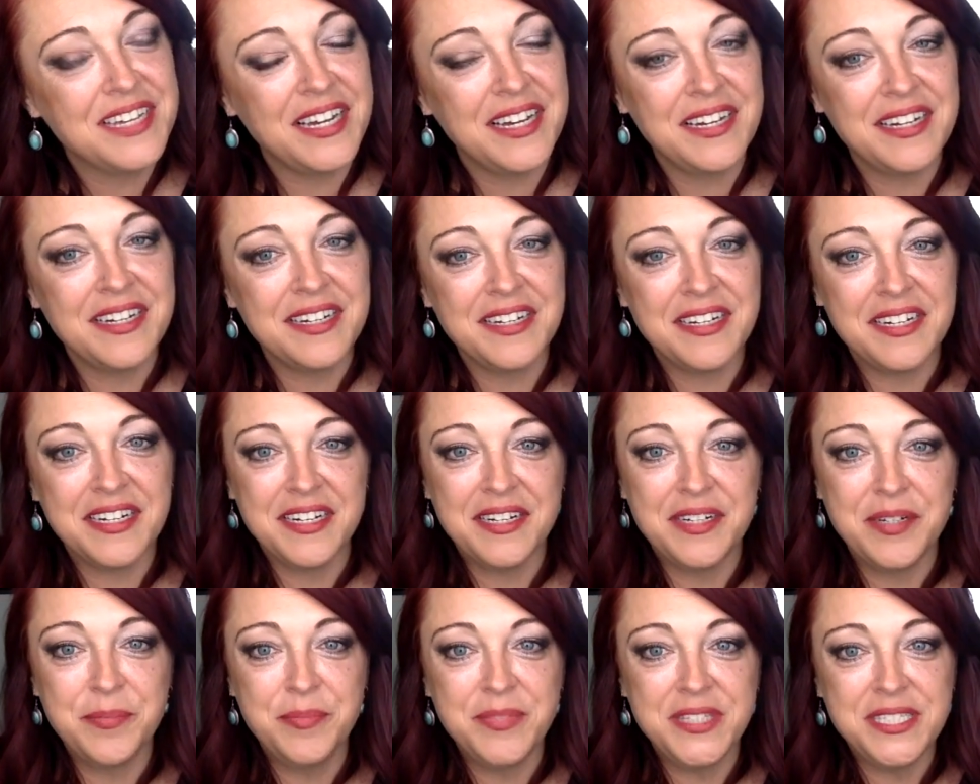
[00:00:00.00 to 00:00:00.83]
I
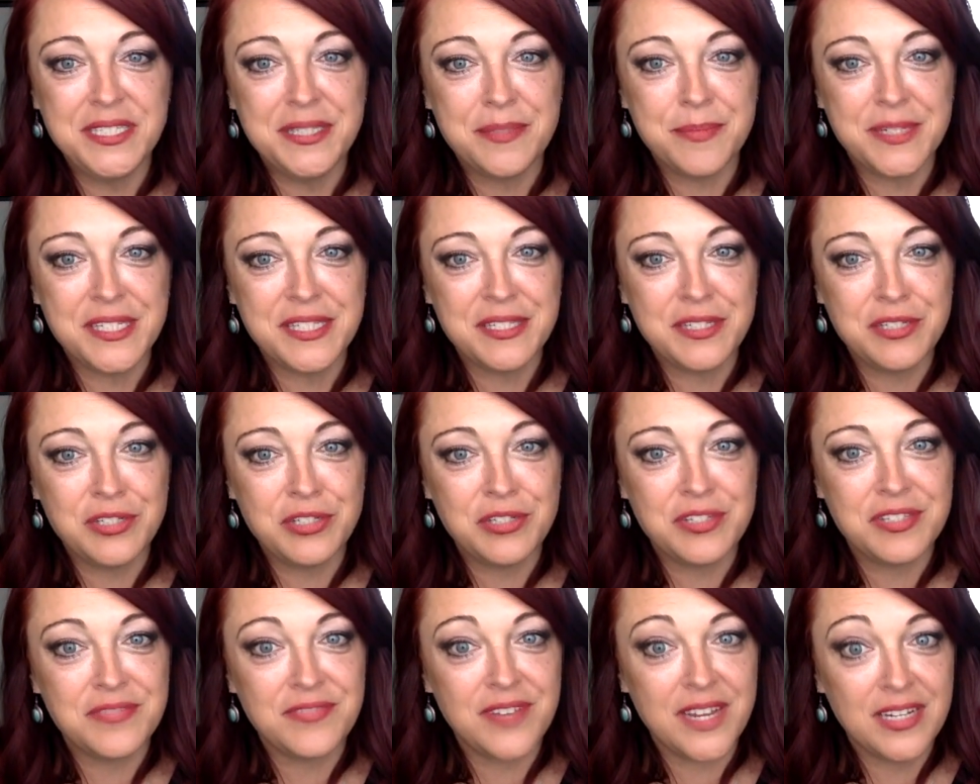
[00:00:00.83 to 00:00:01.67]
hope these
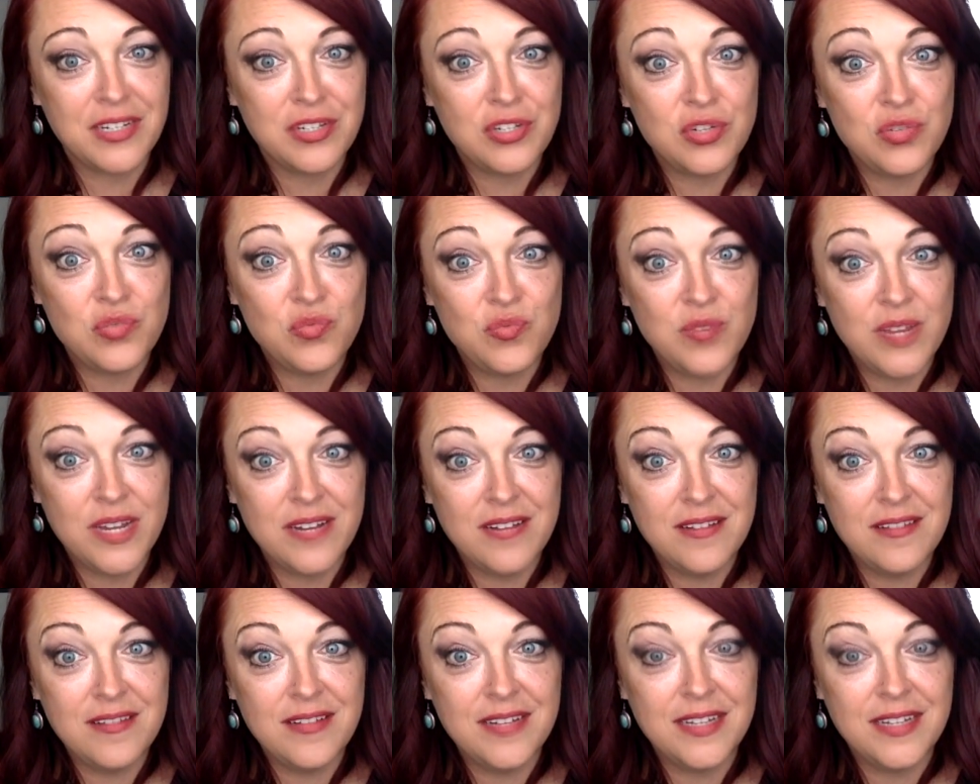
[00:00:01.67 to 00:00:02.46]
messages find you well.